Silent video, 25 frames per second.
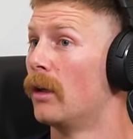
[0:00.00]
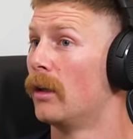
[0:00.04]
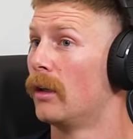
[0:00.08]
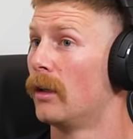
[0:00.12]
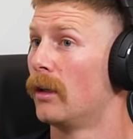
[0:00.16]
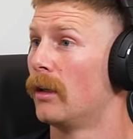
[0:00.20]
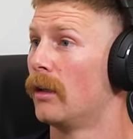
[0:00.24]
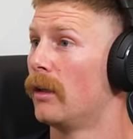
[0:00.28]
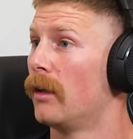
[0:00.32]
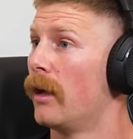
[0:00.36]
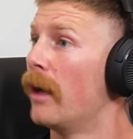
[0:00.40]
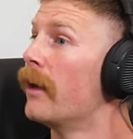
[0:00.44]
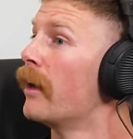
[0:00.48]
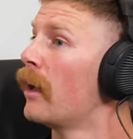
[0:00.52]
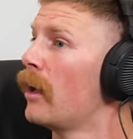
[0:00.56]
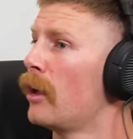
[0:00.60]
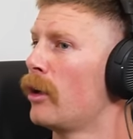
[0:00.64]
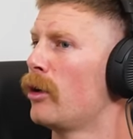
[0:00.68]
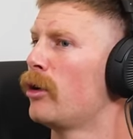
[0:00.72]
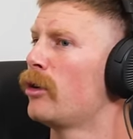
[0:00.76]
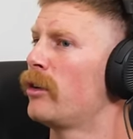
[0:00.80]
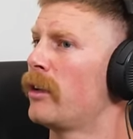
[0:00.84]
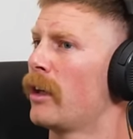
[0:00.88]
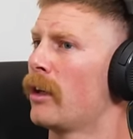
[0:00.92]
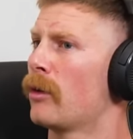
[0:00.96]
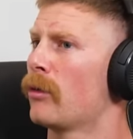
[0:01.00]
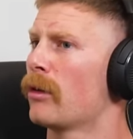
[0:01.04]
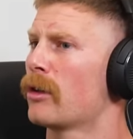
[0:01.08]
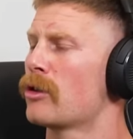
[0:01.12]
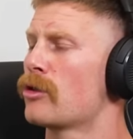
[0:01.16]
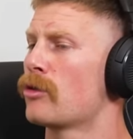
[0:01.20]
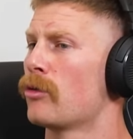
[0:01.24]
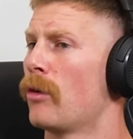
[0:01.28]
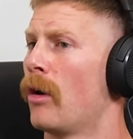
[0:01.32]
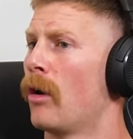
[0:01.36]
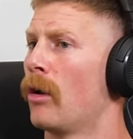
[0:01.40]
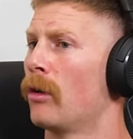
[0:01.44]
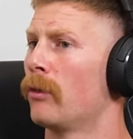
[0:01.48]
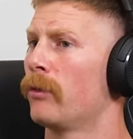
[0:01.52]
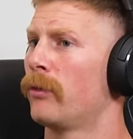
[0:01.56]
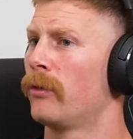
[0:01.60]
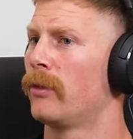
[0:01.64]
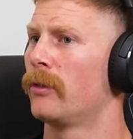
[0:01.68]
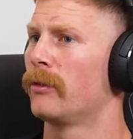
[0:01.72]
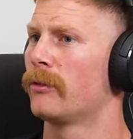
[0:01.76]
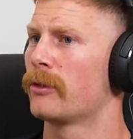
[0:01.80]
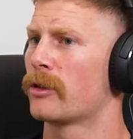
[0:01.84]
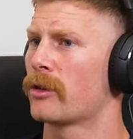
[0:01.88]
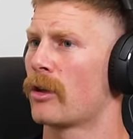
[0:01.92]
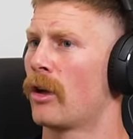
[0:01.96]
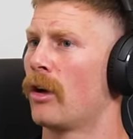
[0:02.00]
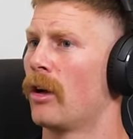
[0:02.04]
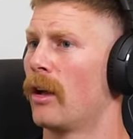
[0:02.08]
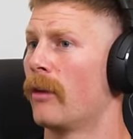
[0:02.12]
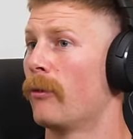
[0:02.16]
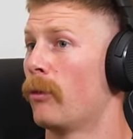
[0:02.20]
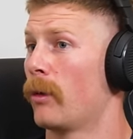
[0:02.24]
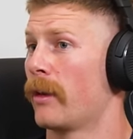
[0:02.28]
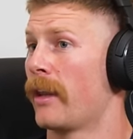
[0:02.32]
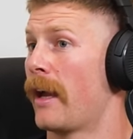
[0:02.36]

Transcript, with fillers: Mm. En hulle roteer ook so half. Verstaan? Well,